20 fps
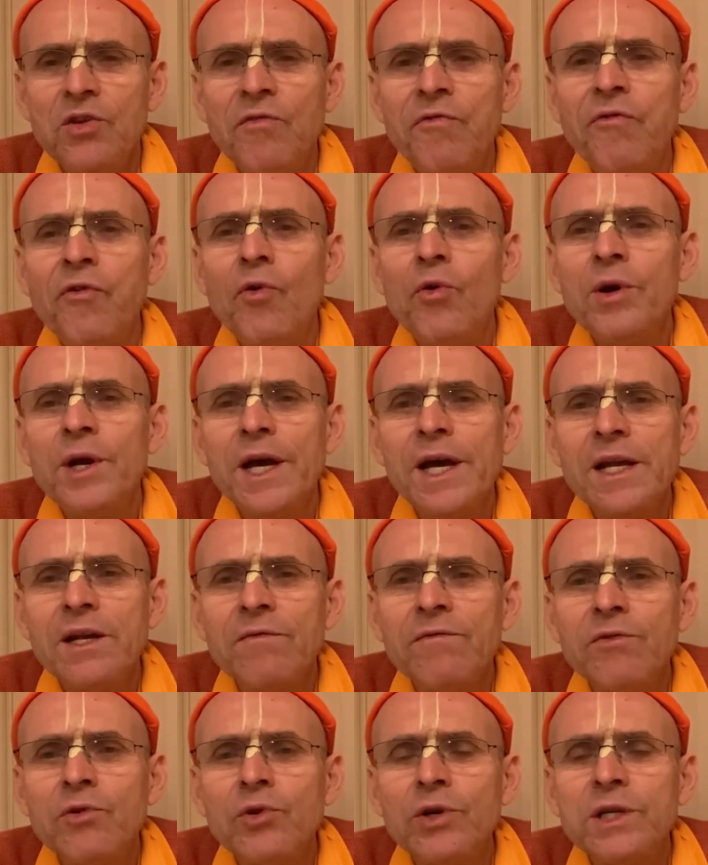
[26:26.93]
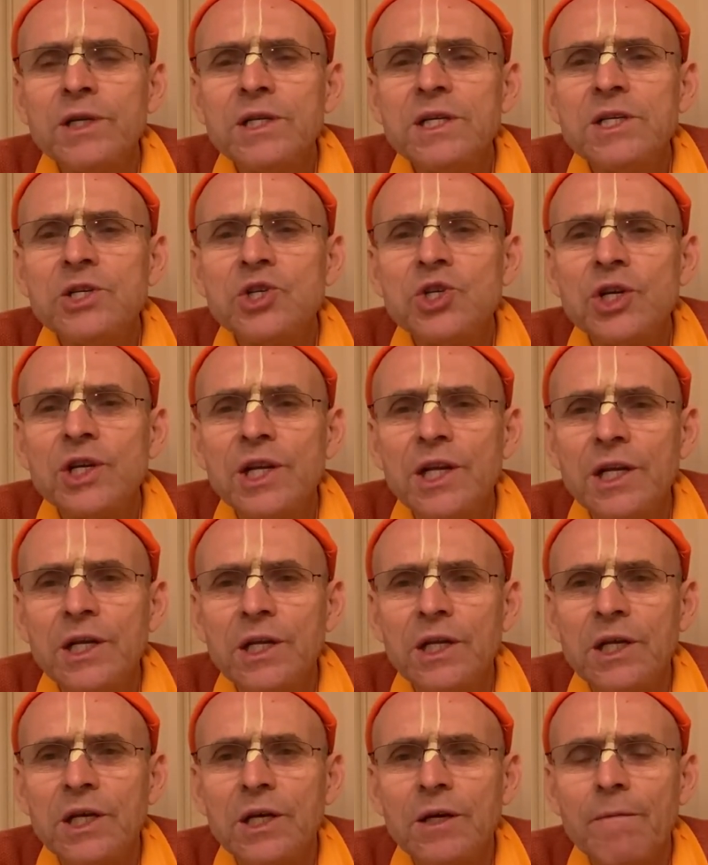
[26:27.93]
forehead of Lord
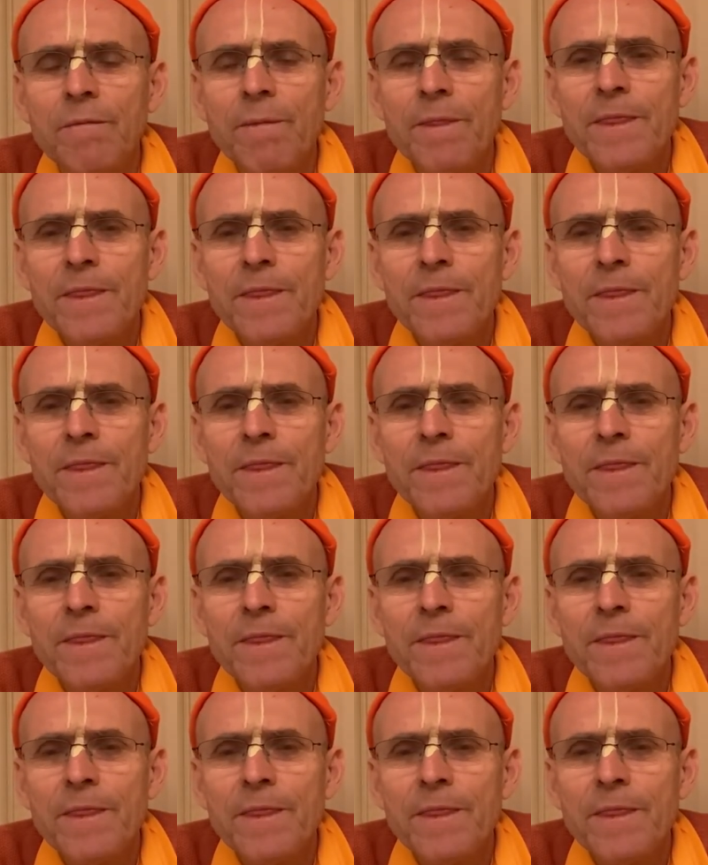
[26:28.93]
Nityānanda,